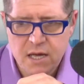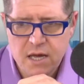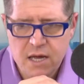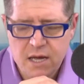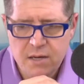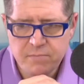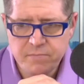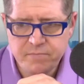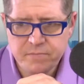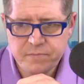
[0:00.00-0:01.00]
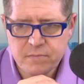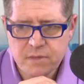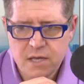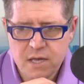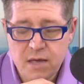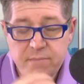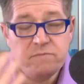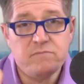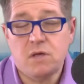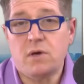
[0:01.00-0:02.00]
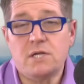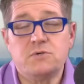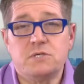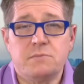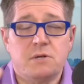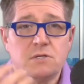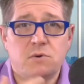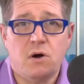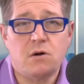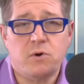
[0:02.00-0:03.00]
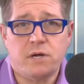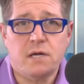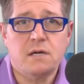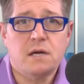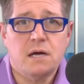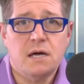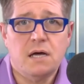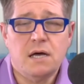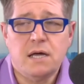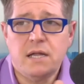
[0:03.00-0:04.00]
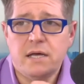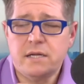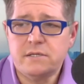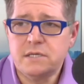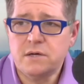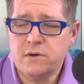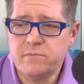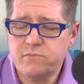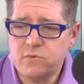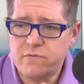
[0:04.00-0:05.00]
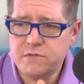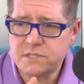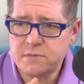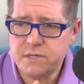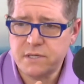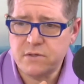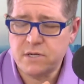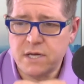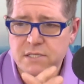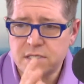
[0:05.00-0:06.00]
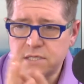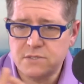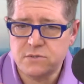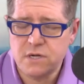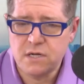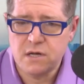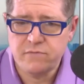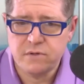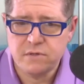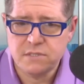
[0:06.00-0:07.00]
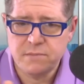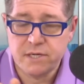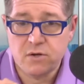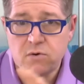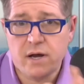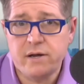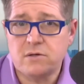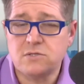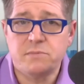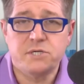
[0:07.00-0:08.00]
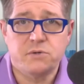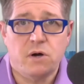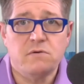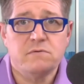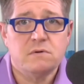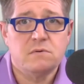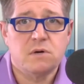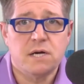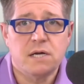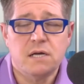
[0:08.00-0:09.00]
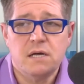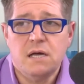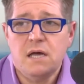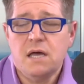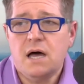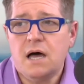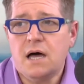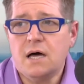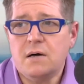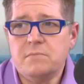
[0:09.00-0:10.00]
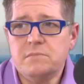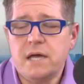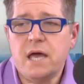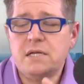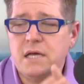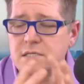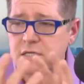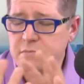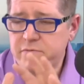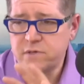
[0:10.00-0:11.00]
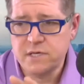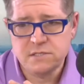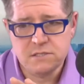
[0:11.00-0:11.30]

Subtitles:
um, have been interesting, but also heartbreaking. And I referenced somebody the other day. I said these are enough to make you cry and also piss you off, right? And some of these